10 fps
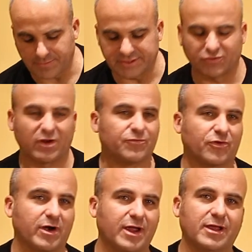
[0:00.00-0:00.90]
It's great
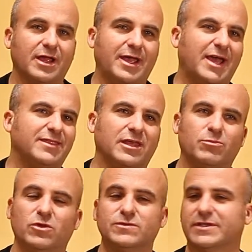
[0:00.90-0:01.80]
for
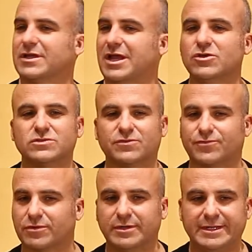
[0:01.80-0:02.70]
ethnic music. I use it
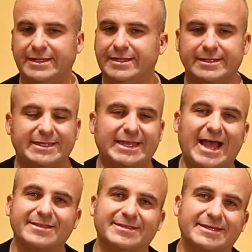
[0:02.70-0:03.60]
for
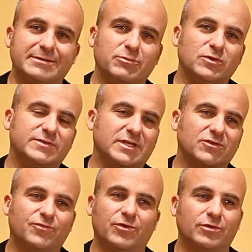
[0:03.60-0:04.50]
Latin music,
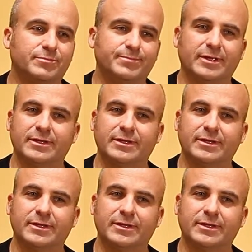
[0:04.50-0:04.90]
for